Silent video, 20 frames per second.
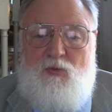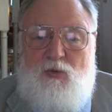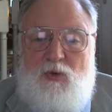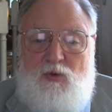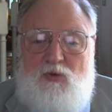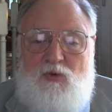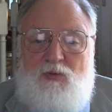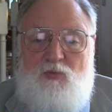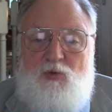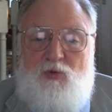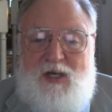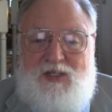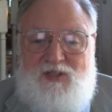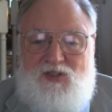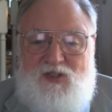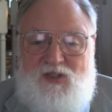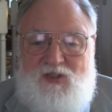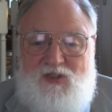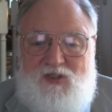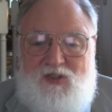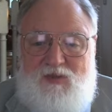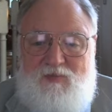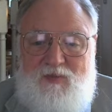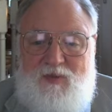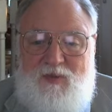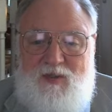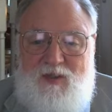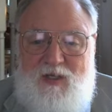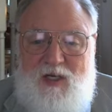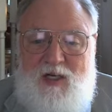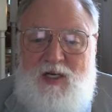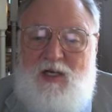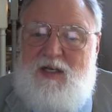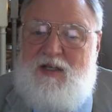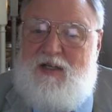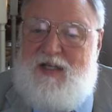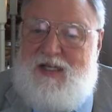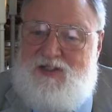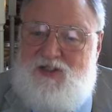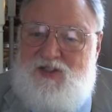crude prices.
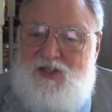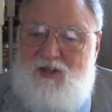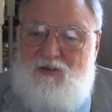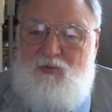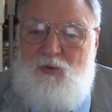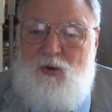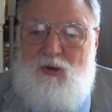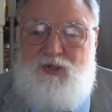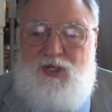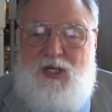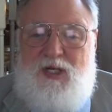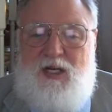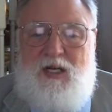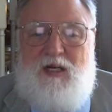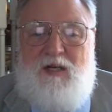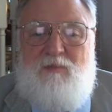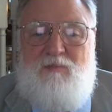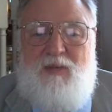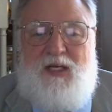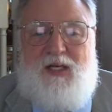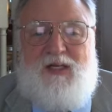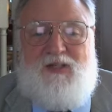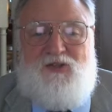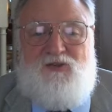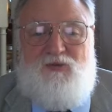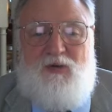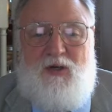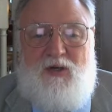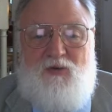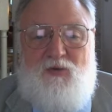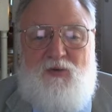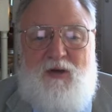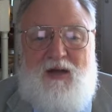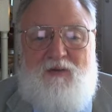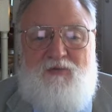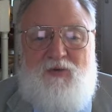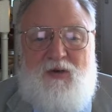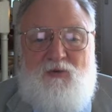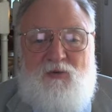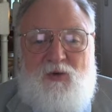That's unfortunate because truck
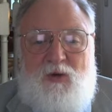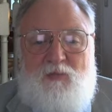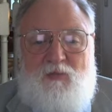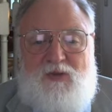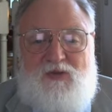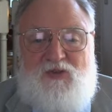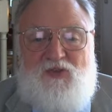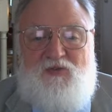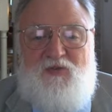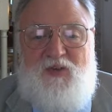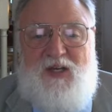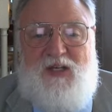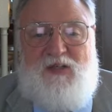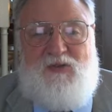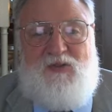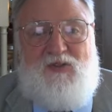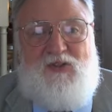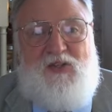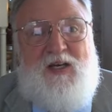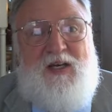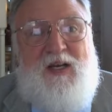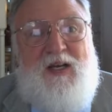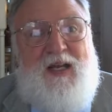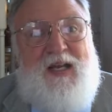traffic from those fields